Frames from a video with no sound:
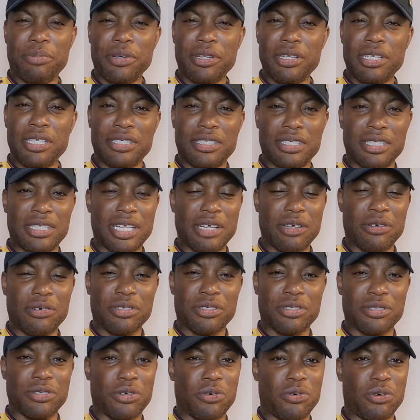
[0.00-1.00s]
But listen, they
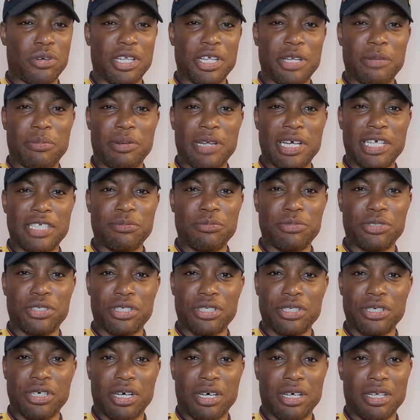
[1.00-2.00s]
got some quality players:
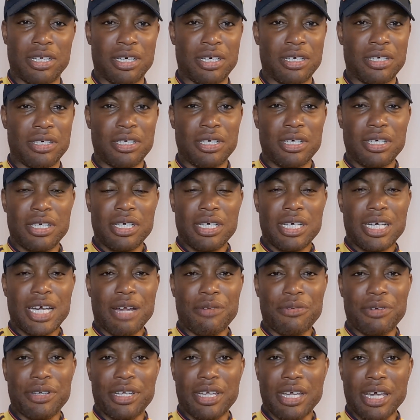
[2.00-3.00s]
Musiala,
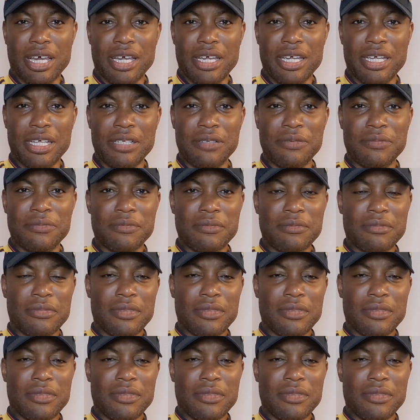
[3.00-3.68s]
Harry Kane,